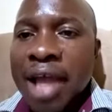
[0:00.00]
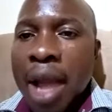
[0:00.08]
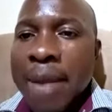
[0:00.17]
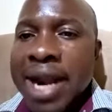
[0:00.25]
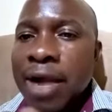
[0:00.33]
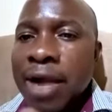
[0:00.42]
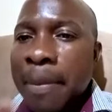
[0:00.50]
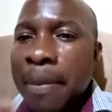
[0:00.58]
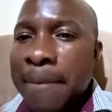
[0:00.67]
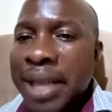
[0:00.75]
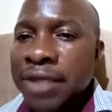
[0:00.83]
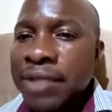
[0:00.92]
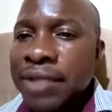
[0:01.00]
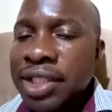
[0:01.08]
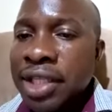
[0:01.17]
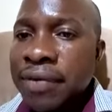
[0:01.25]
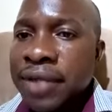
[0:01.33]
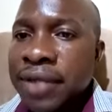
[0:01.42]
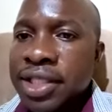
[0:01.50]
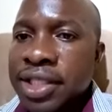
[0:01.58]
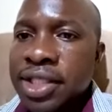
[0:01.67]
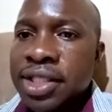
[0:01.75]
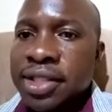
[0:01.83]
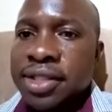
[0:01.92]
But now the path we take with the
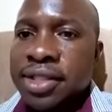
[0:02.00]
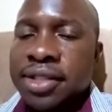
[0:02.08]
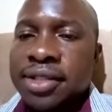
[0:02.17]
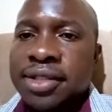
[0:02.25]
teachings,